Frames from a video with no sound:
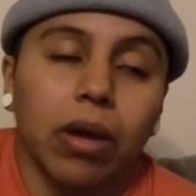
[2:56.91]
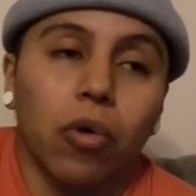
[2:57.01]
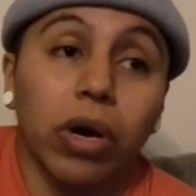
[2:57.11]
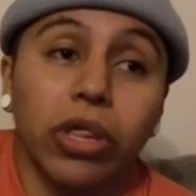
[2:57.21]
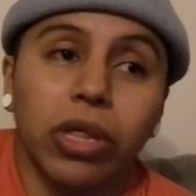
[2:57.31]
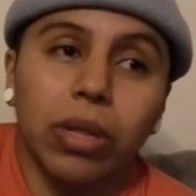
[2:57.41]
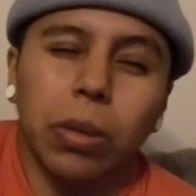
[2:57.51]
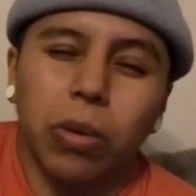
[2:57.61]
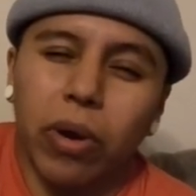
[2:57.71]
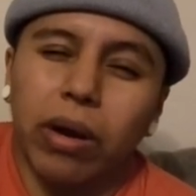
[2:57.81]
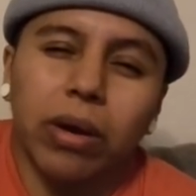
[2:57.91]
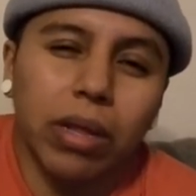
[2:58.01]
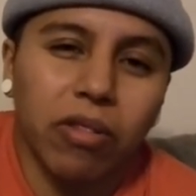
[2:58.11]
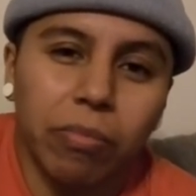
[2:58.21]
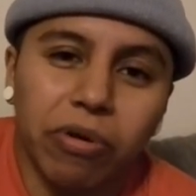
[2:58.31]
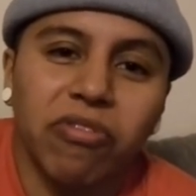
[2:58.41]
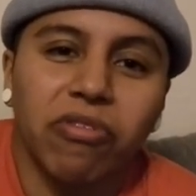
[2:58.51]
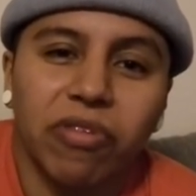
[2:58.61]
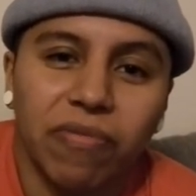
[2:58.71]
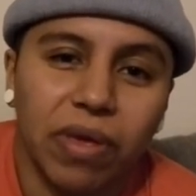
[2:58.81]
questions surrounding the birth
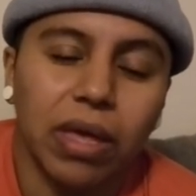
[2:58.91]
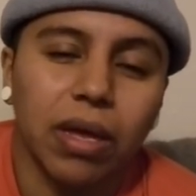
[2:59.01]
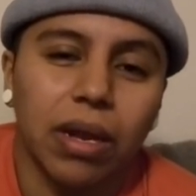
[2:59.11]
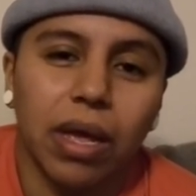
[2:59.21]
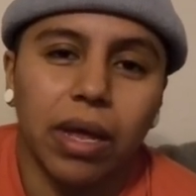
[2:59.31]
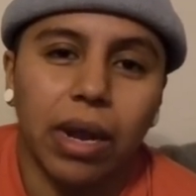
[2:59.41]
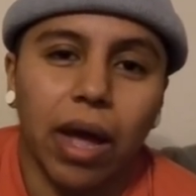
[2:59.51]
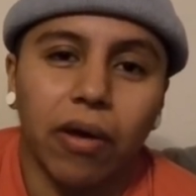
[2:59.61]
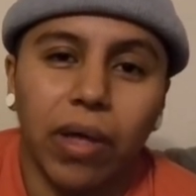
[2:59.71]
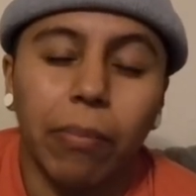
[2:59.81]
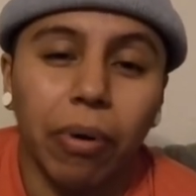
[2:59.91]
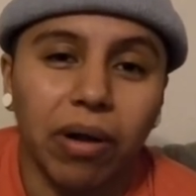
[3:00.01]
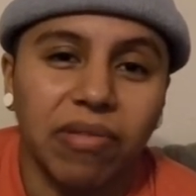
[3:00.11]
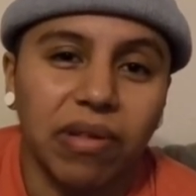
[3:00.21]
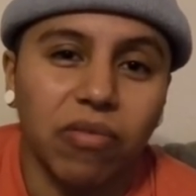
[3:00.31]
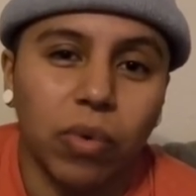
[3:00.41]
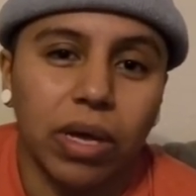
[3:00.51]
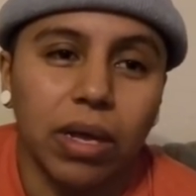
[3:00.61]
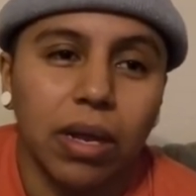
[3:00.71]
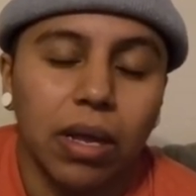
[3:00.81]
certificate and how that process went